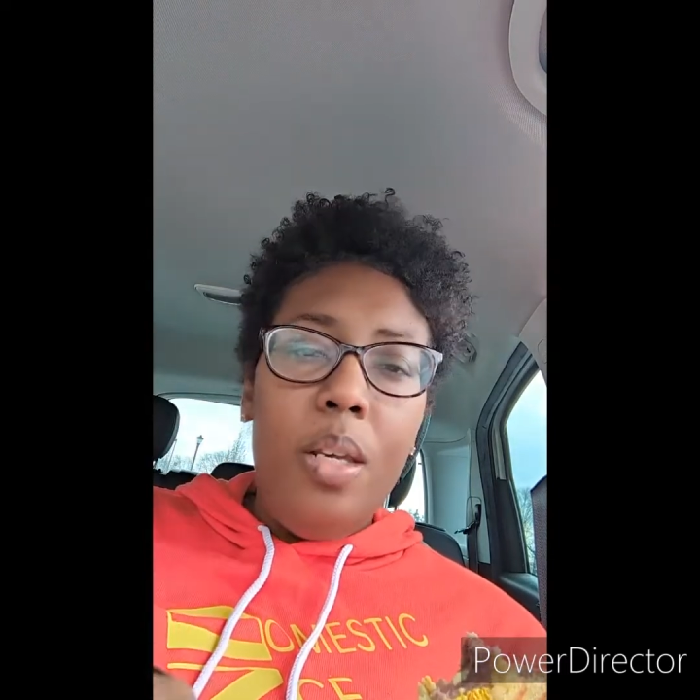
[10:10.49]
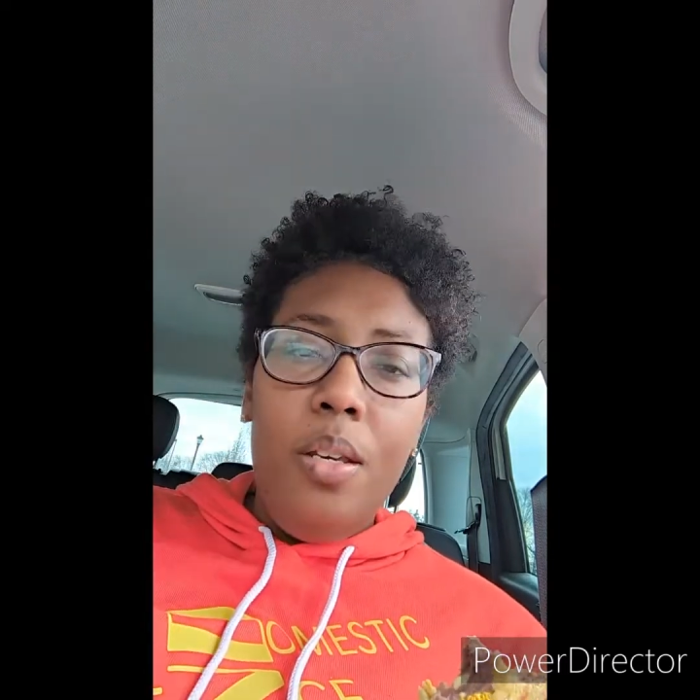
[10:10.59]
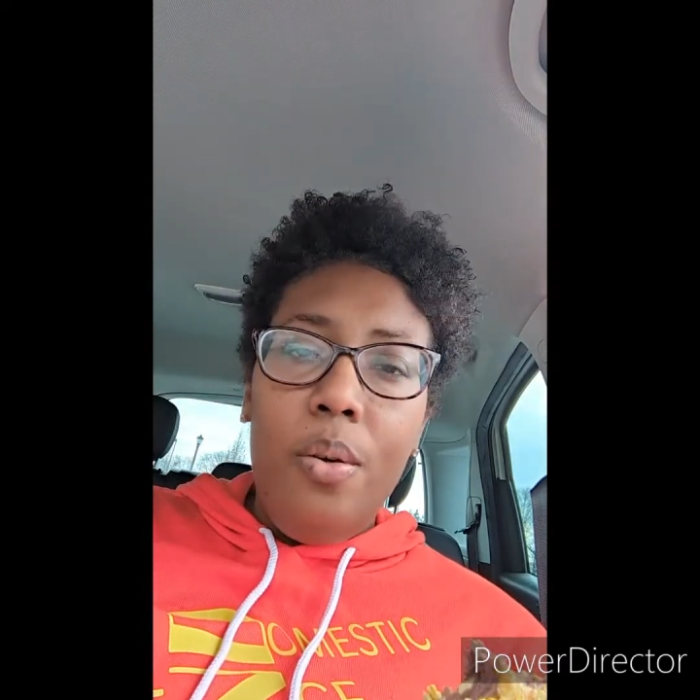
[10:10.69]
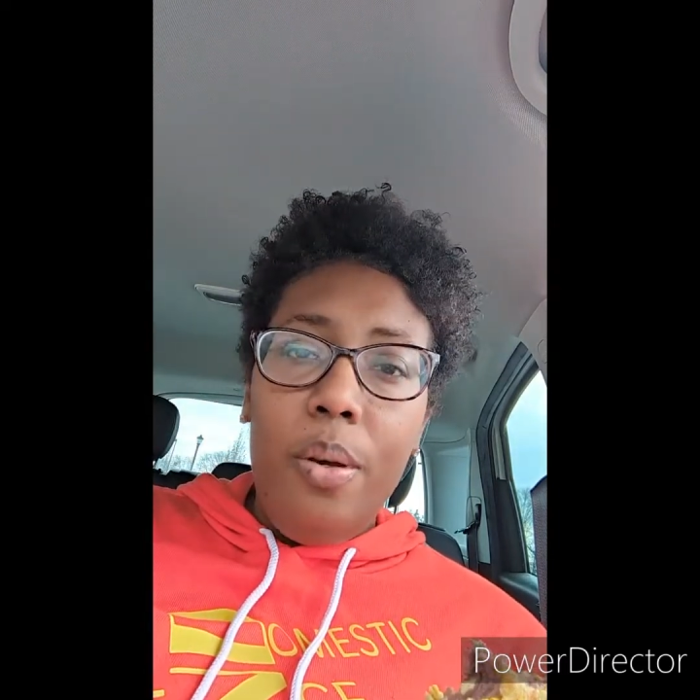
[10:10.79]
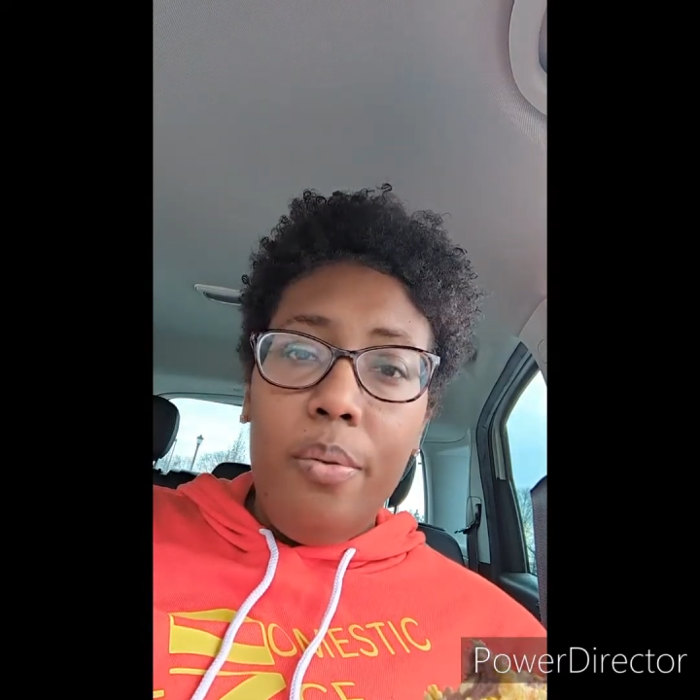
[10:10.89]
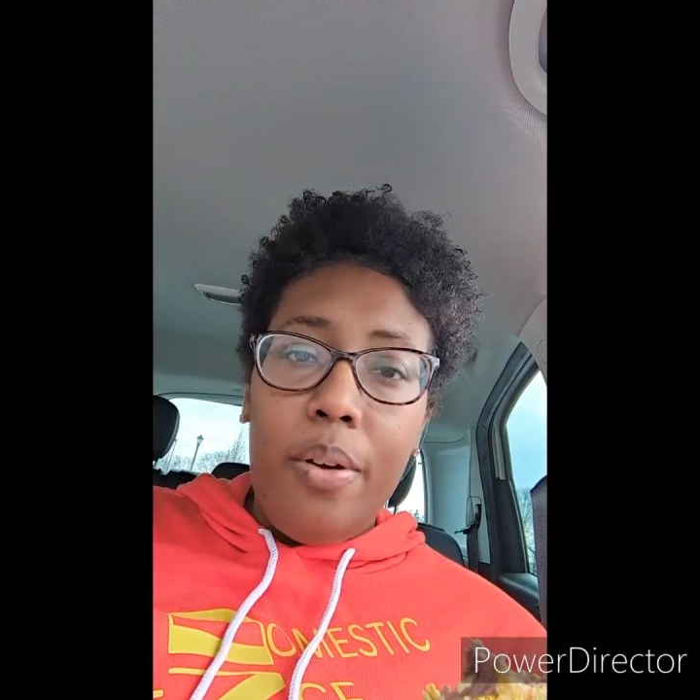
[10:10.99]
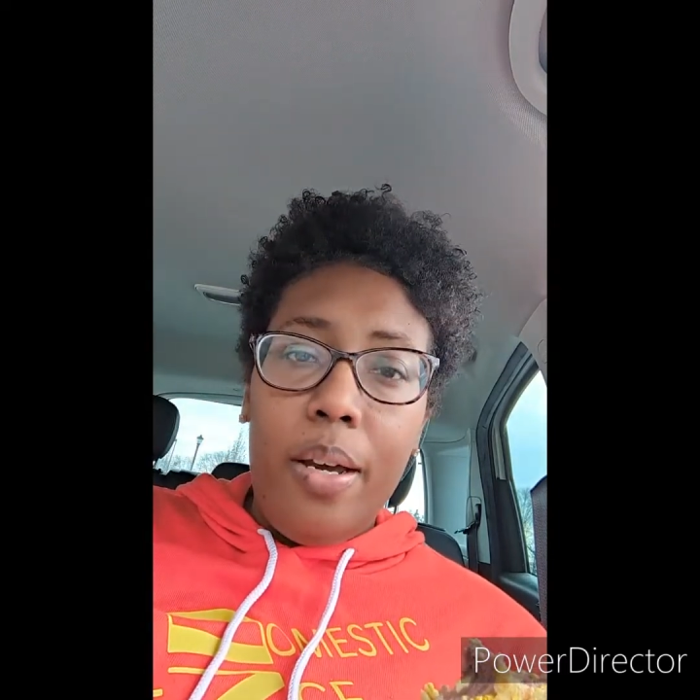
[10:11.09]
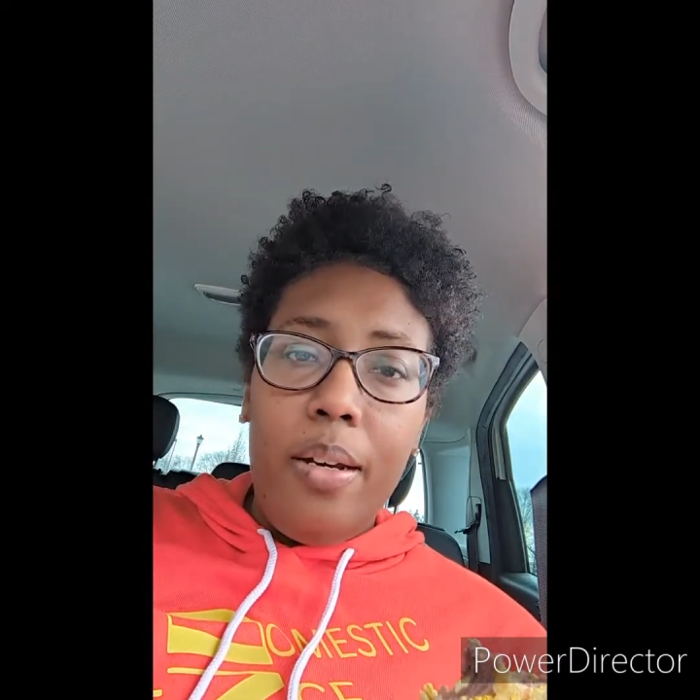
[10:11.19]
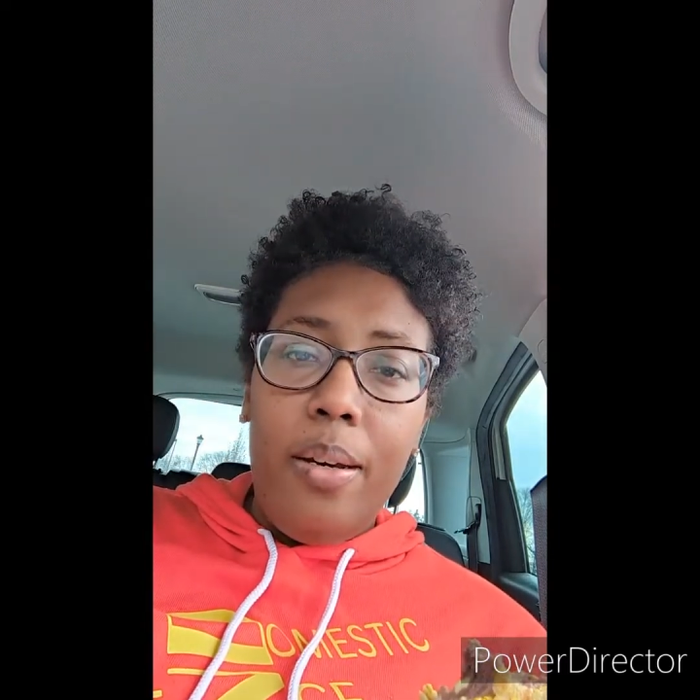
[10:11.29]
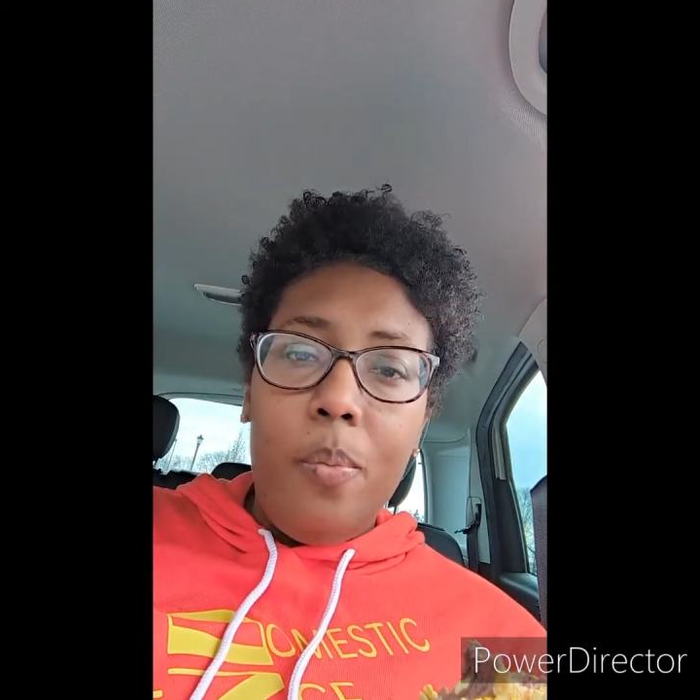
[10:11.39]
you can
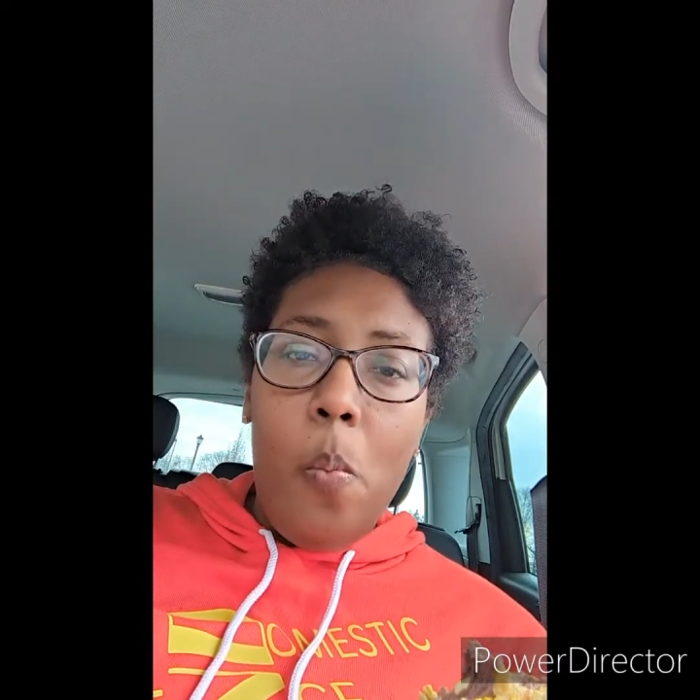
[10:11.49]
find it.